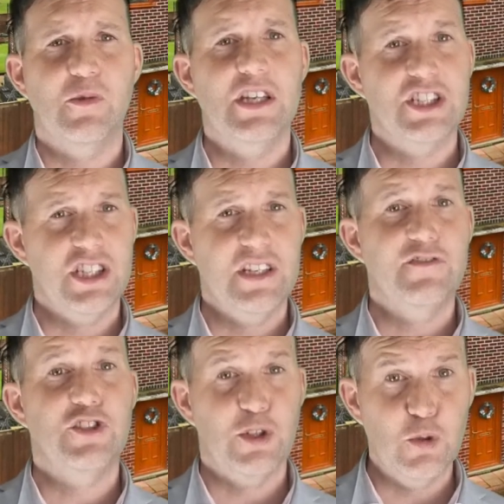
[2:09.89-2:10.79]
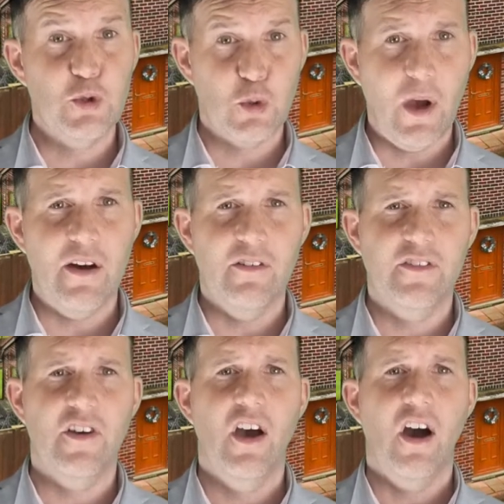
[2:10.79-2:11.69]
we achieved
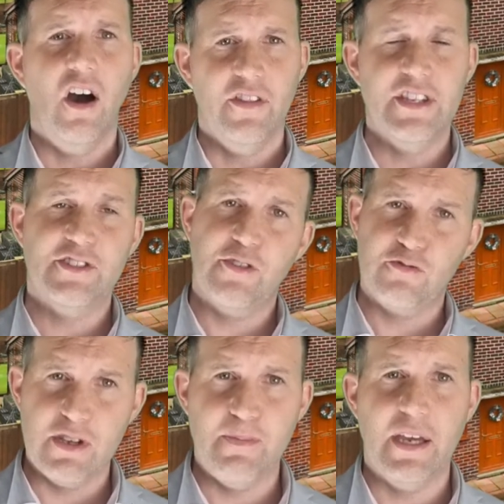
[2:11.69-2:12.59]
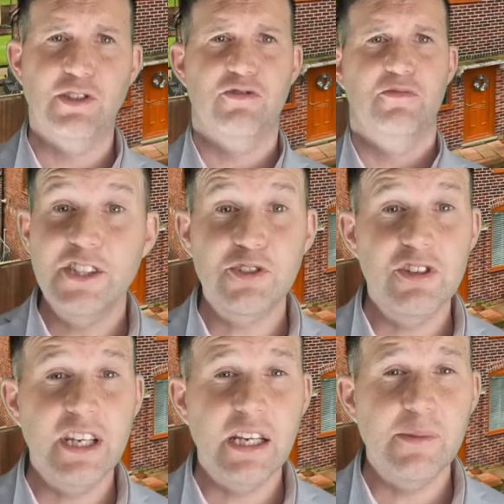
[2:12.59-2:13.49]
212 on this 3-bedroom. Collins Green,